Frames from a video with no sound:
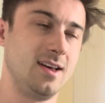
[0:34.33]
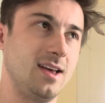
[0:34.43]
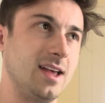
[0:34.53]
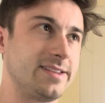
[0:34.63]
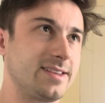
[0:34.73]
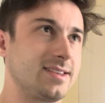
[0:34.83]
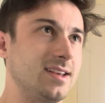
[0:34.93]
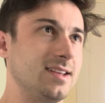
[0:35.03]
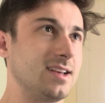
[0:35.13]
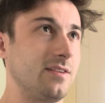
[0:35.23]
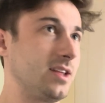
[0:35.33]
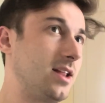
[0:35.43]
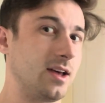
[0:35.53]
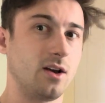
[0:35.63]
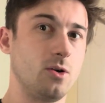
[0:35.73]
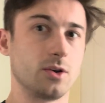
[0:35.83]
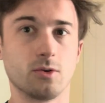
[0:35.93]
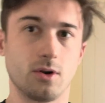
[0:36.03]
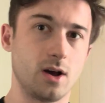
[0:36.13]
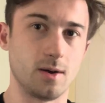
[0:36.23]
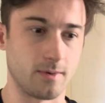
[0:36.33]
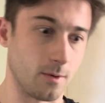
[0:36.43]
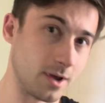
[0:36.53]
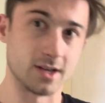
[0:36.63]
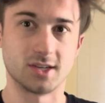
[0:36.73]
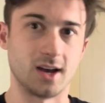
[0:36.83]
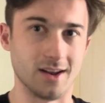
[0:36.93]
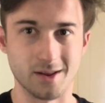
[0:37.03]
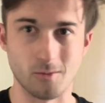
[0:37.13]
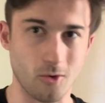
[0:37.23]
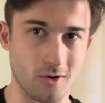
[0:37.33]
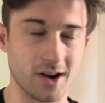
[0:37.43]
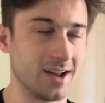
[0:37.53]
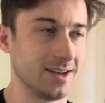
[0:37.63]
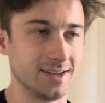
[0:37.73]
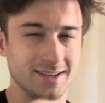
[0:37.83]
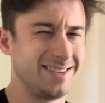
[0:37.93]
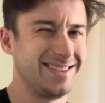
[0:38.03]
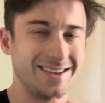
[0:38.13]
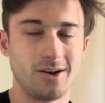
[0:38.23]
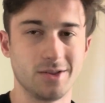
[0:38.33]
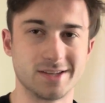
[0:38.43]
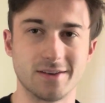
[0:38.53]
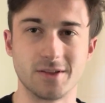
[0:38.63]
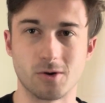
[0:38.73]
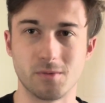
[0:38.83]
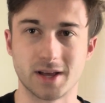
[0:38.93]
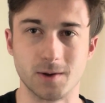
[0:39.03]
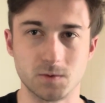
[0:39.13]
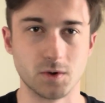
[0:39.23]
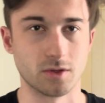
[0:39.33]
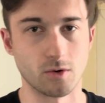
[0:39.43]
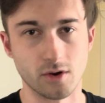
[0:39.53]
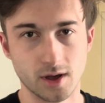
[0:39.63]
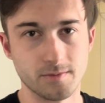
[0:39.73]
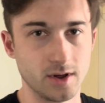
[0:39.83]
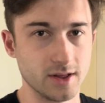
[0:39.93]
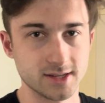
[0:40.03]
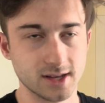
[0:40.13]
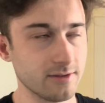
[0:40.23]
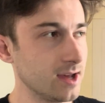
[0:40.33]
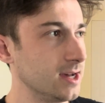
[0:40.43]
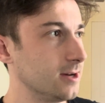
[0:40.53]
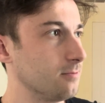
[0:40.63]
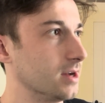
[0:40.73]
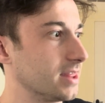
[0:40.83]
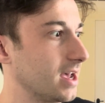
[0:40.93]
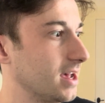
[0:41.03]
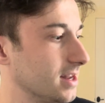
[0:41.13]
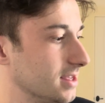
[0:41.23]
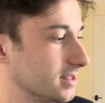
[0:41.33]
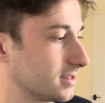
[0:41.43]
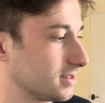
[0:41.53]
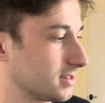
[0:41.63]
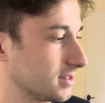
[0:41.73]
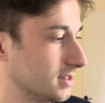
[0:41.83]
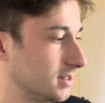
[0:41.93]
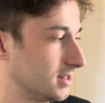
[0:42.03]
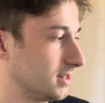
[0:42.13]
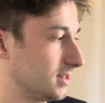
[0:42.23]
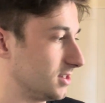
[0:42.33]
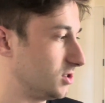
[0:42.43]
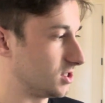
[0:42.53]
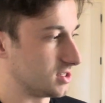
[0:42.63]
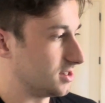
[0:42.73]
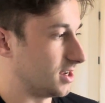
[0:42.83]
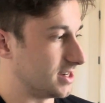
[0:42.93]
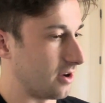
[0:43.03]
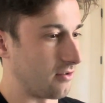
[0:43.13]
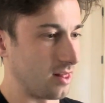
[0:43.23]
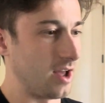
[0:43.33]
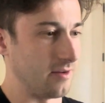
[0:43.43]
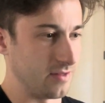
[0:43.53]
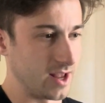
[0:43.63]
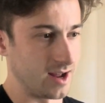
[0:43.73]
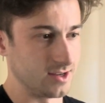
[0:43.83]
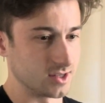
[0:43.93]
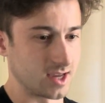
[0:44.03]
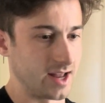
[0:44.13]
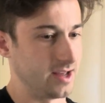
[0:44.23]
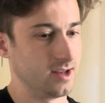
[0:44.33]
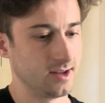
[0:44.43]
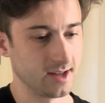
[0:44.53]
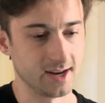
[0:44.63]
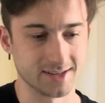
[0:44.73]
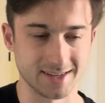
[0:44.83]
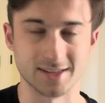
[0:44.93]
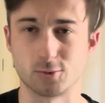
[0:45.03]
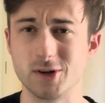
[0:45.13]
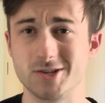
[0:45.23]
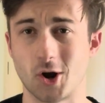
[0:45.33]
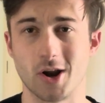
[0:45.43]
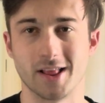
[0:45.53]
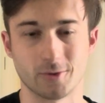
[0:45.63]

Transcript: it's not even that like, oh, you're growing up, or I'm not a child anymore, or not all the stuff that normally comes with growing up and all that stuff, but that it's just a different life that I just kind of, in a sense, restarted